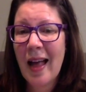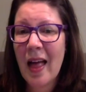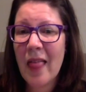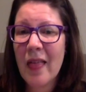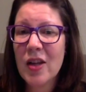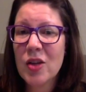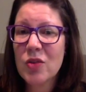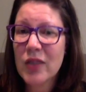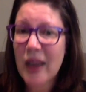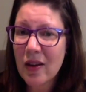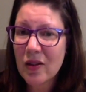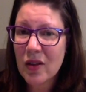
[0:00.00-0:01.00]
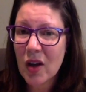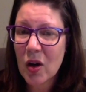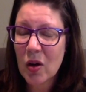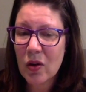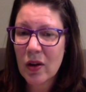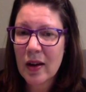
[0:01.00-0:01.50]
And then you
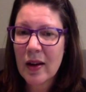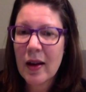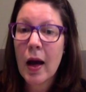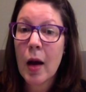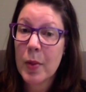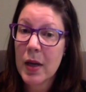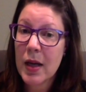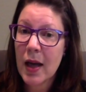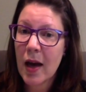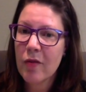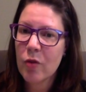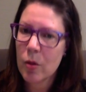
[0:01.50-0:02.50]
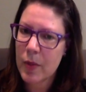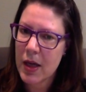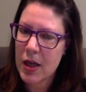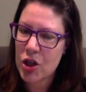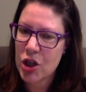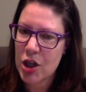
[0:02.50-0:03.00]
download a PDF or a
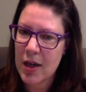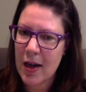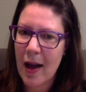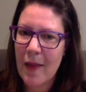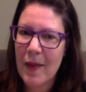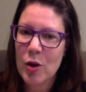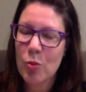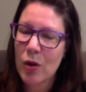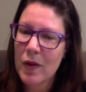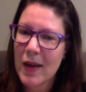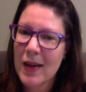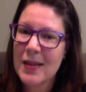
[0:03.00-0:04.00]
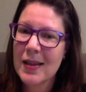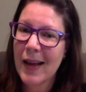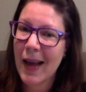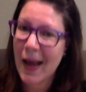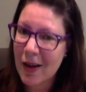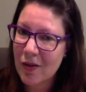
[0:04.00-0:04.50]
PNG, and then you bring that into
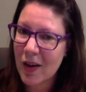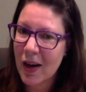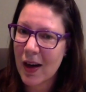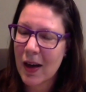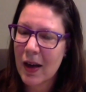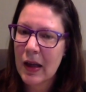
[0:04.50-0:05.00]
Canva,